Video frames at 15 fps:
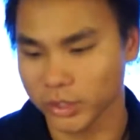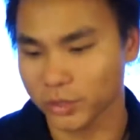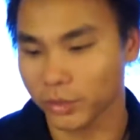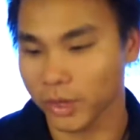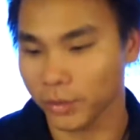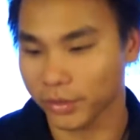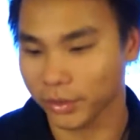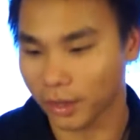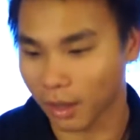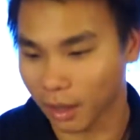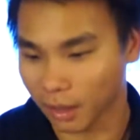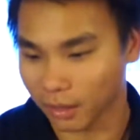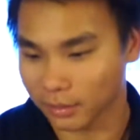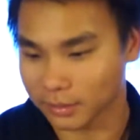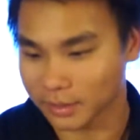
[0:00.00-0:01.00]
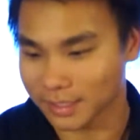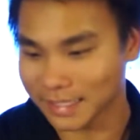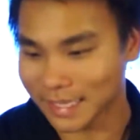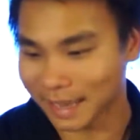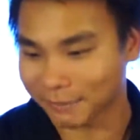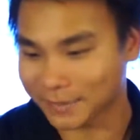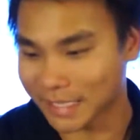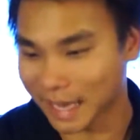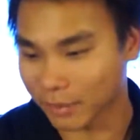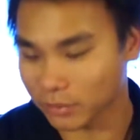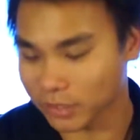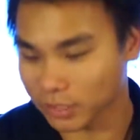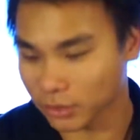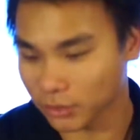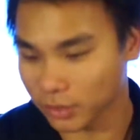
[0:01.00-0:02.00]
What's wrong with Kong? Does he have Down
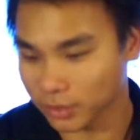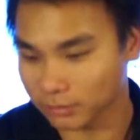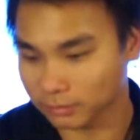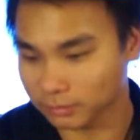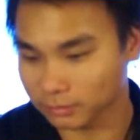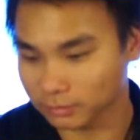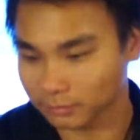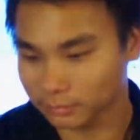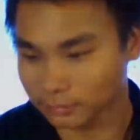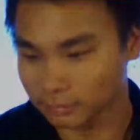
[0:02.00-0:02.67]
syndrome?